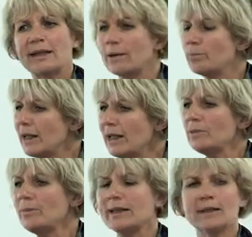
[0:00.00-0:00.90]
there may
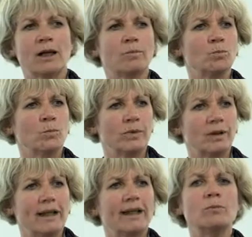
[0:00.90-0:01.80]
be some
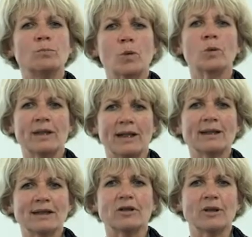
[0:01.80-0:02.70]

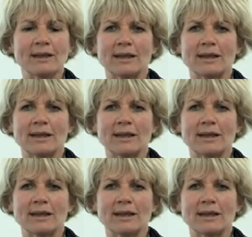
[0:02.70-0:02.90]
inbornness to it,